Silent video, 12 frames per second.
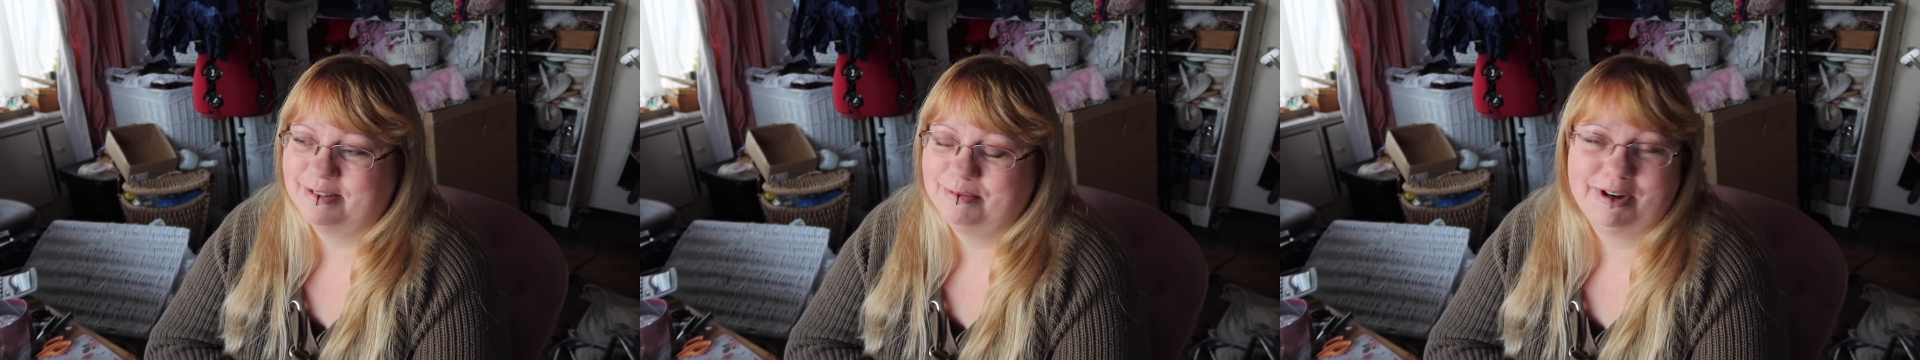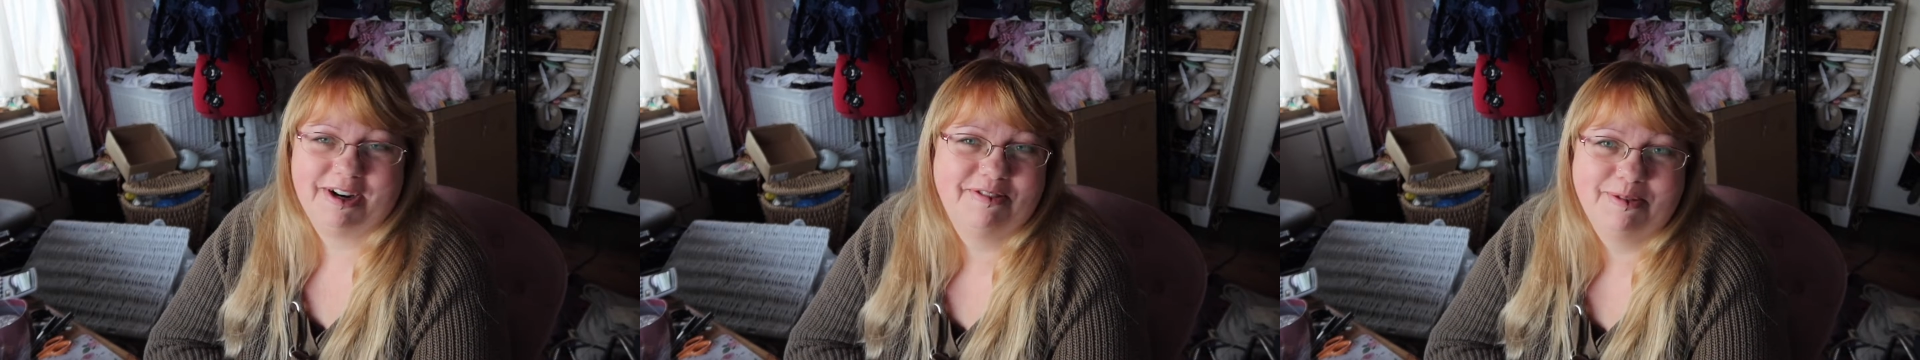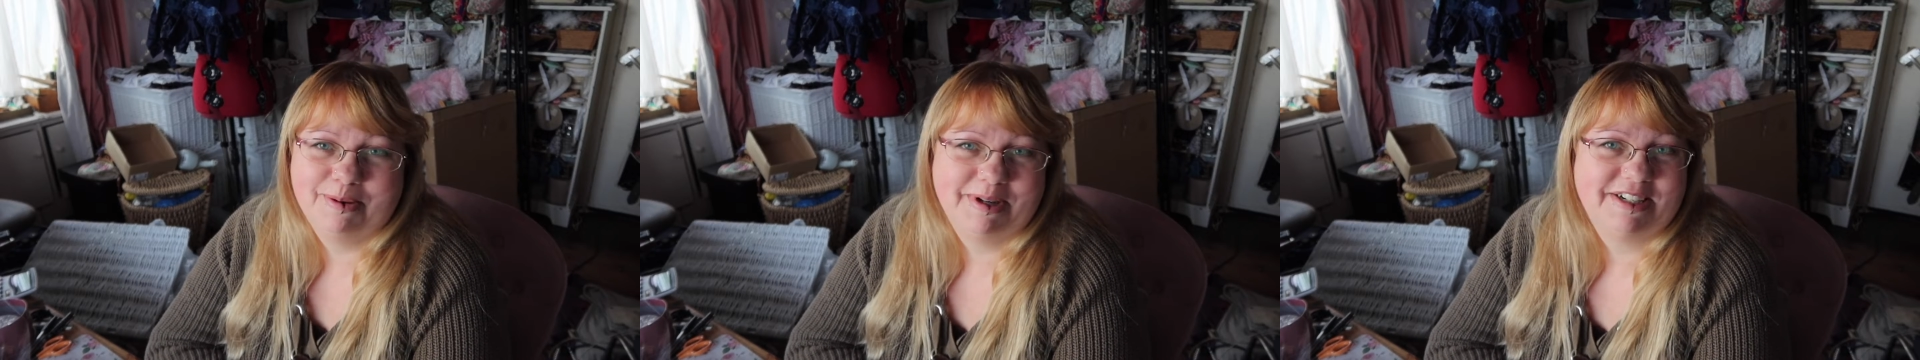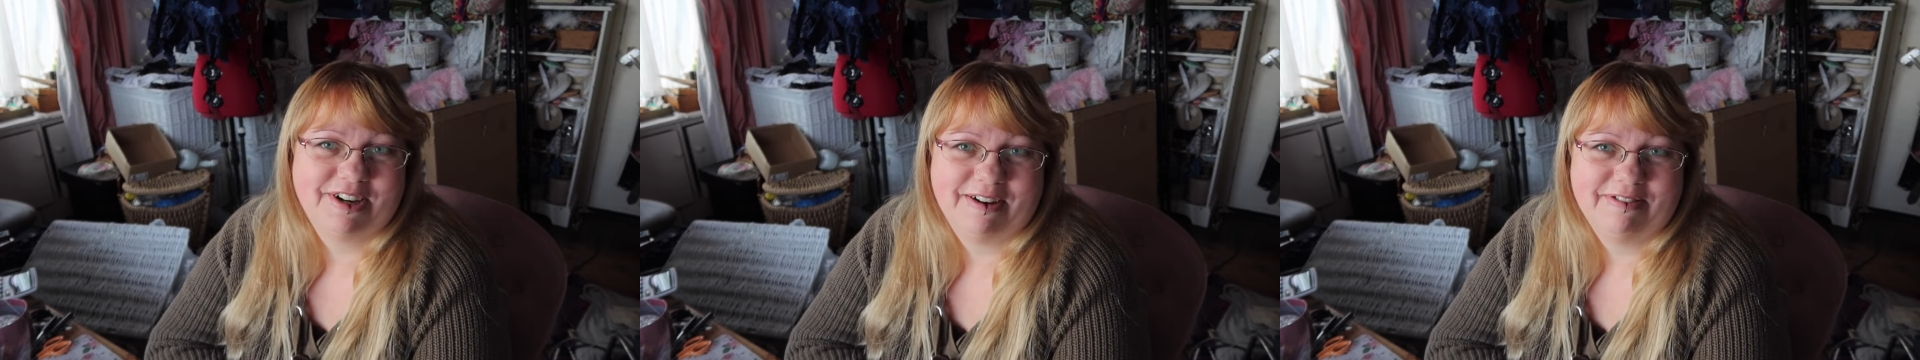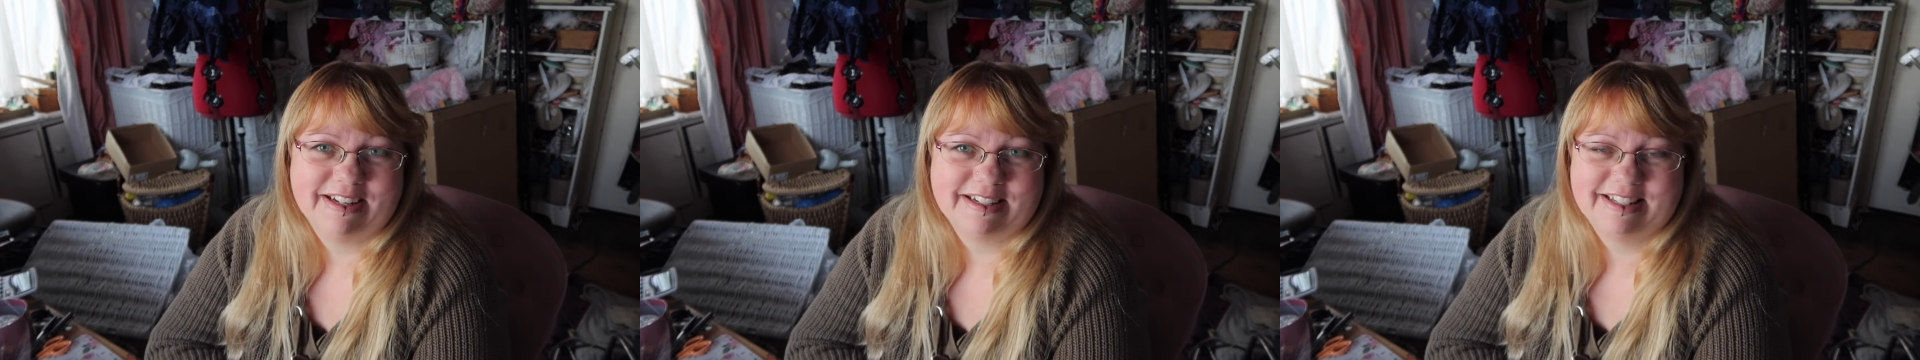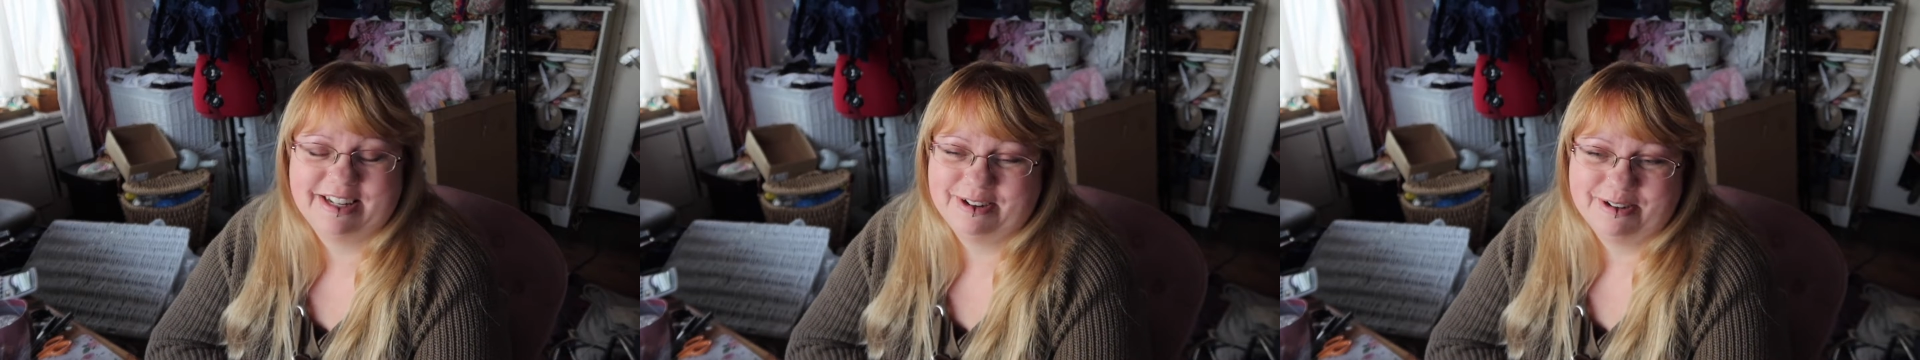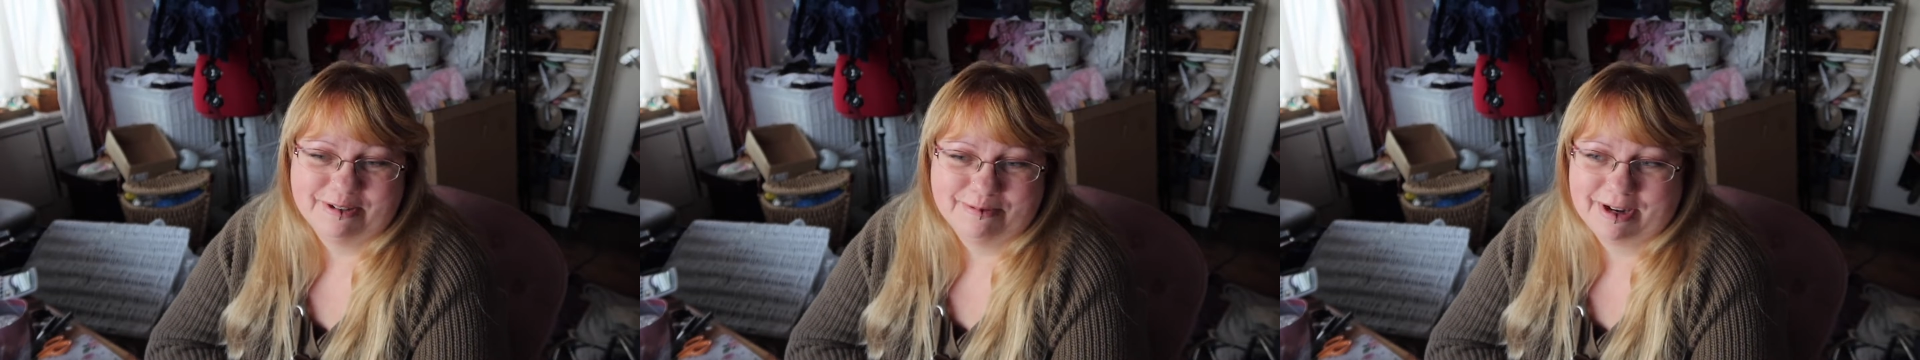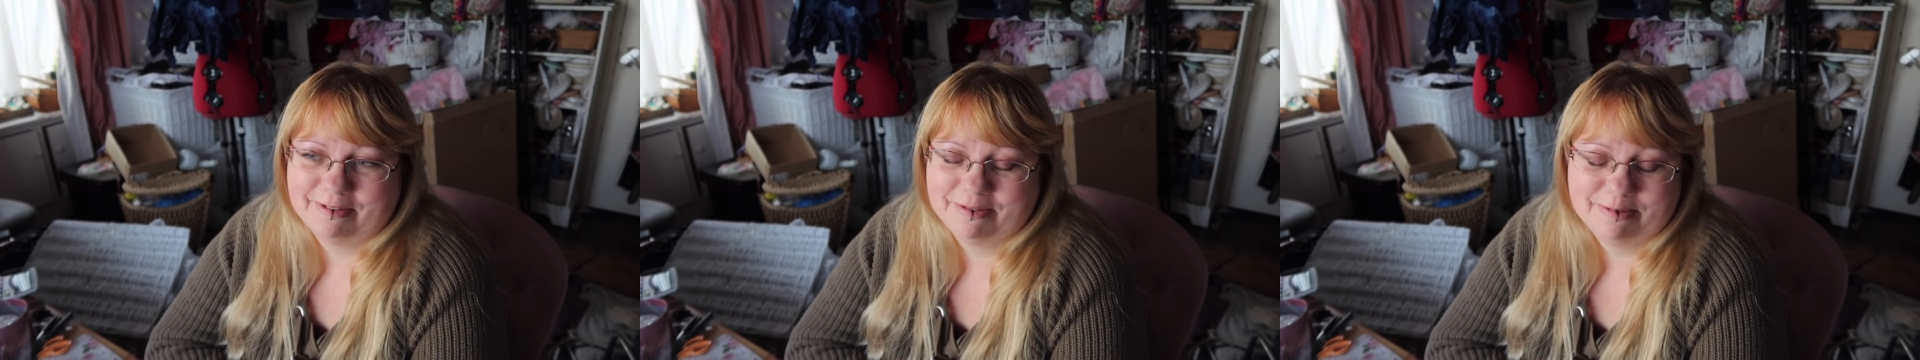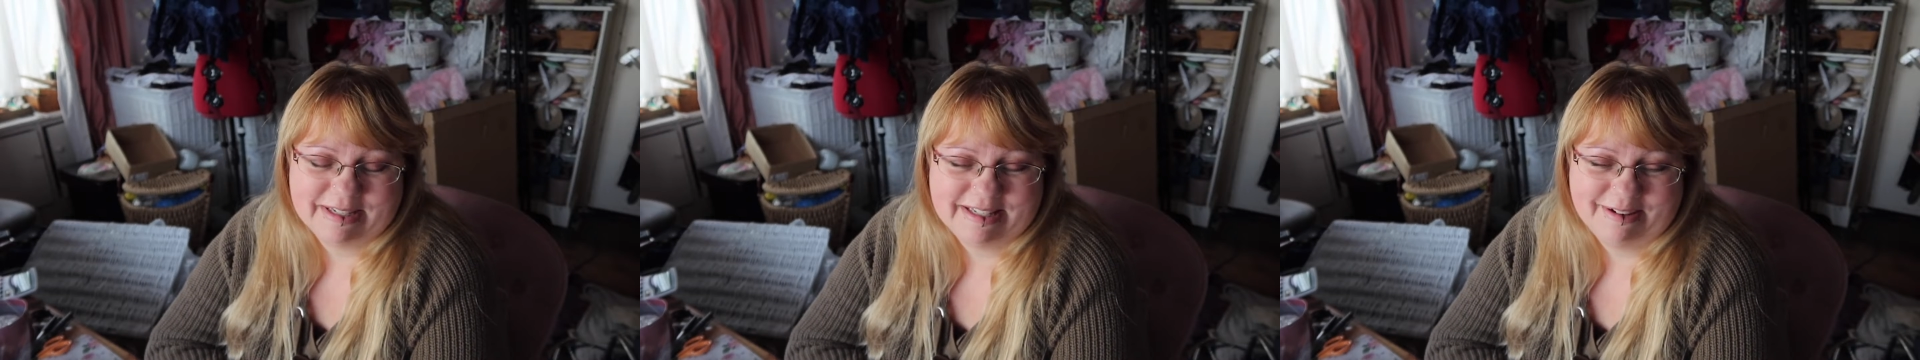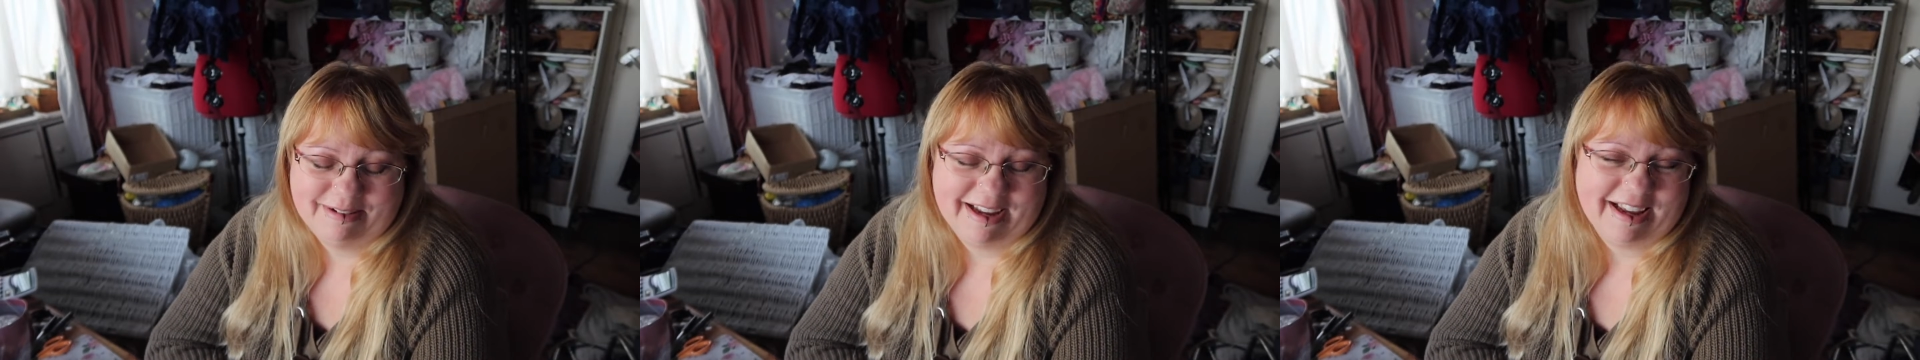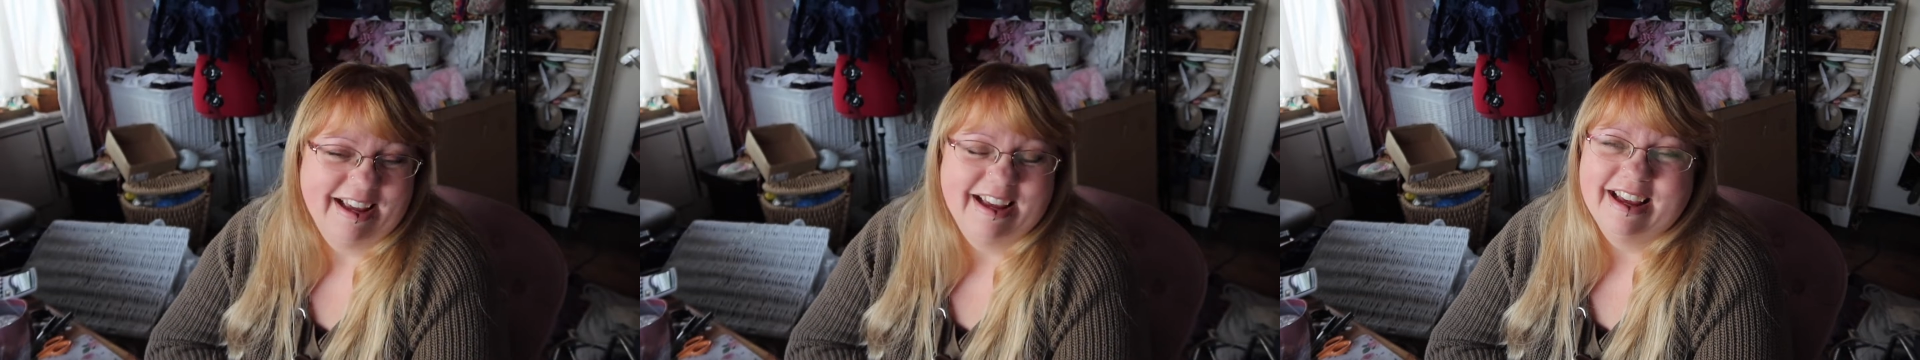wherever we're travelling to or whatever we're doing.